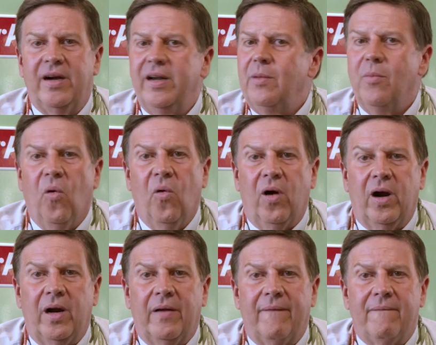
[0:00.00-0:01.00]

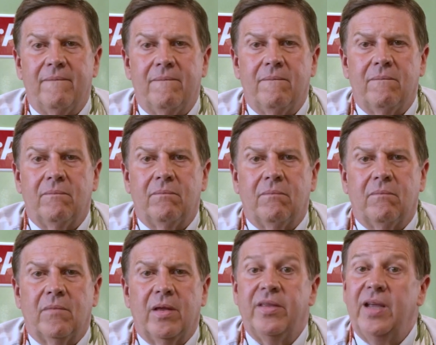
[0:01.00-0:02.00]
anymore.
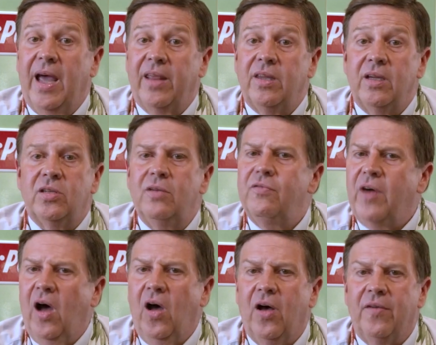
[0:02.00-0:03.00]
The ethics
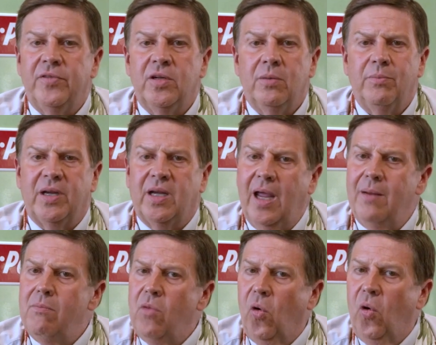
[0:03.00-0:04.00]
involved
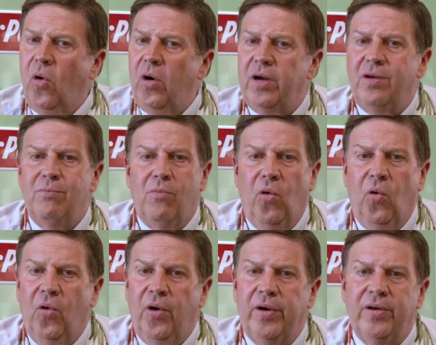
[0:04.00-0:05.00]
became more and
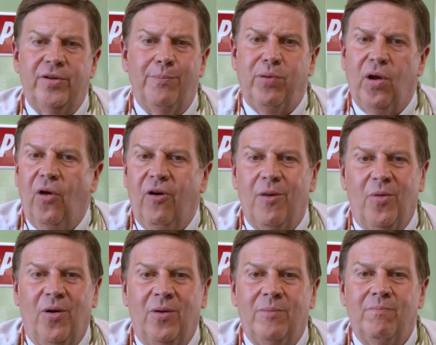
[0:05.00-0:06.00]
more
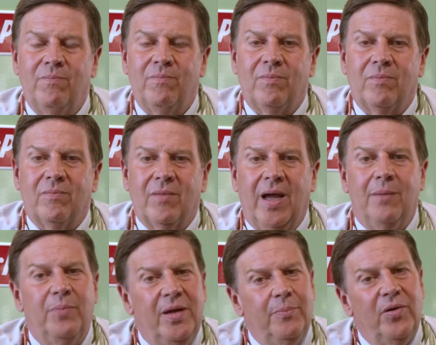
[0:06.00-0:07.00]
deplorable.
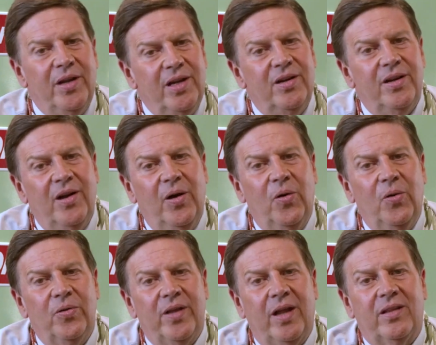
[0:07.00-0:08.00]
And people need to
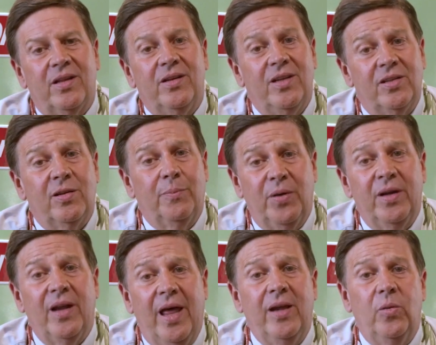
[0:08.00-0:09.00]
know that the discipline
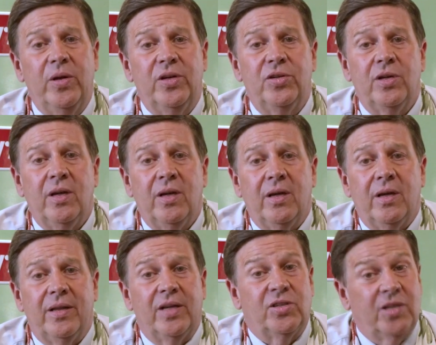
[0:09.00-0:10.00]
language,
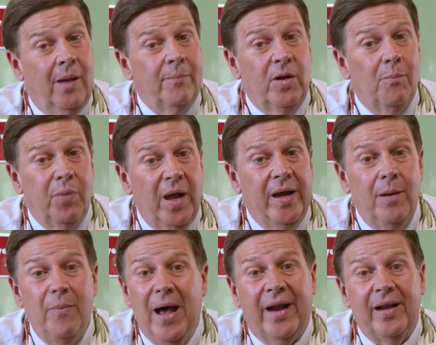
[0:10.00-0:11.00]
that some complain
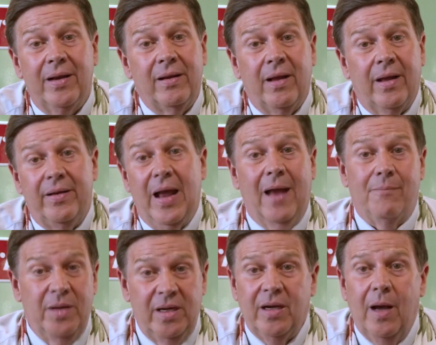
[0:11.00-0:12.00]
about it not
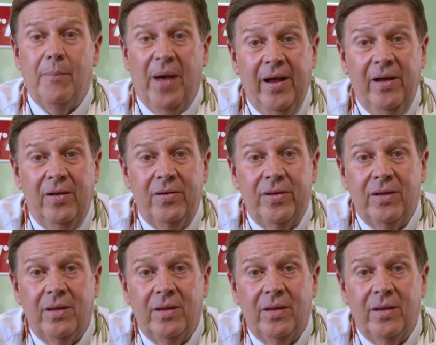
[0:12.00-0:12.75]
being upheld,